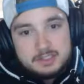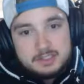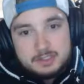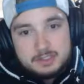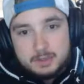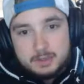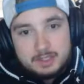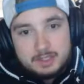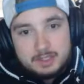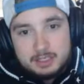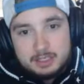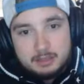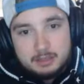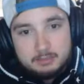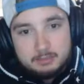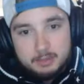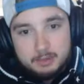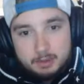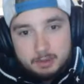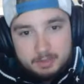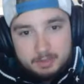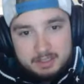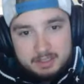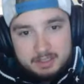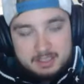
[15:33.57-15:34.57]
doing that on
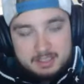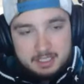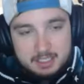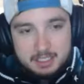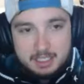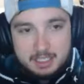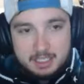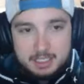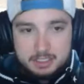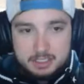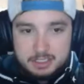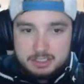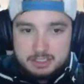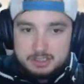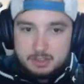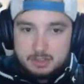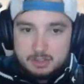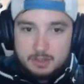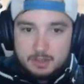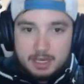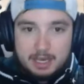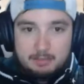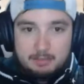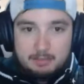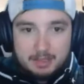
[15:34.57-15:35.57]
purpose, and it just so
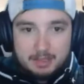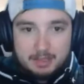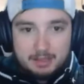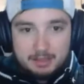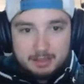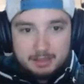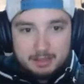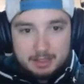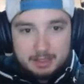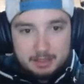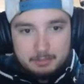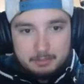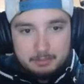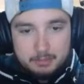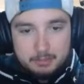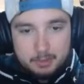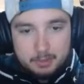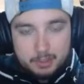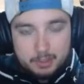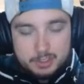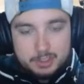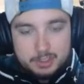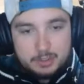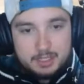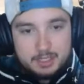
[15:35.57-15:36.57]
happened that
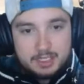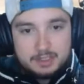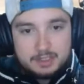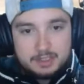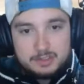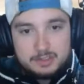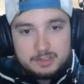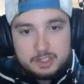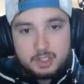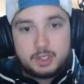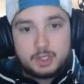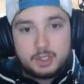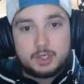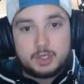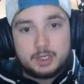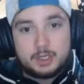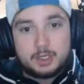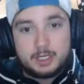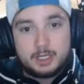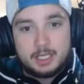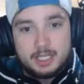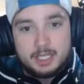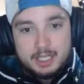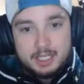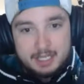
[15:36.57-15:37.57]
Bjorkstrand
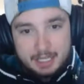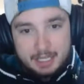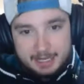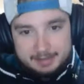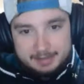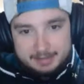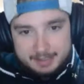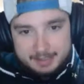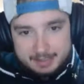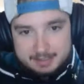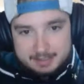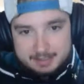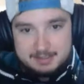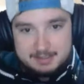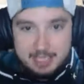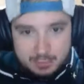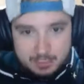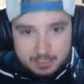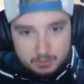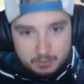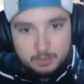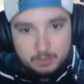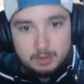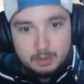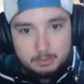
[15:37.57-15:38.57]
turned at the
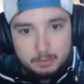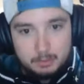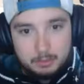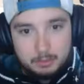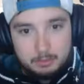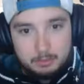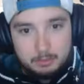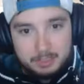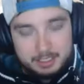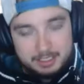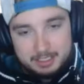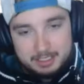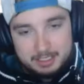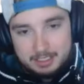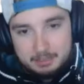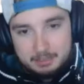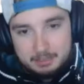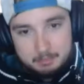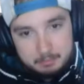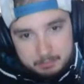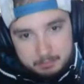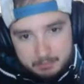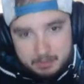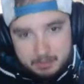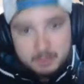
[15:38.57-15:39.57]
exact wrong moment, and
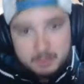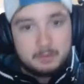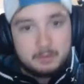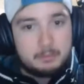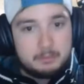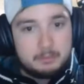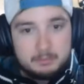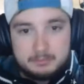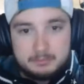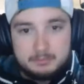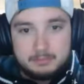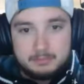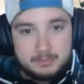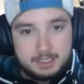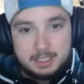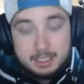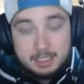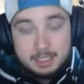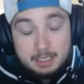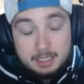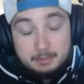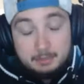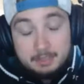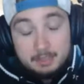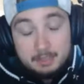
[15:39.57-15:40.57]
he,
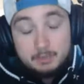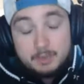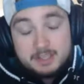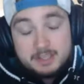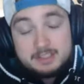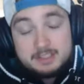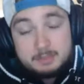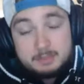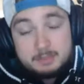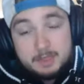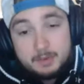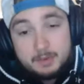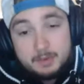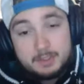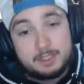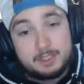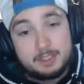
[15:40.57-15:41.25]
I mean, it was a penalty.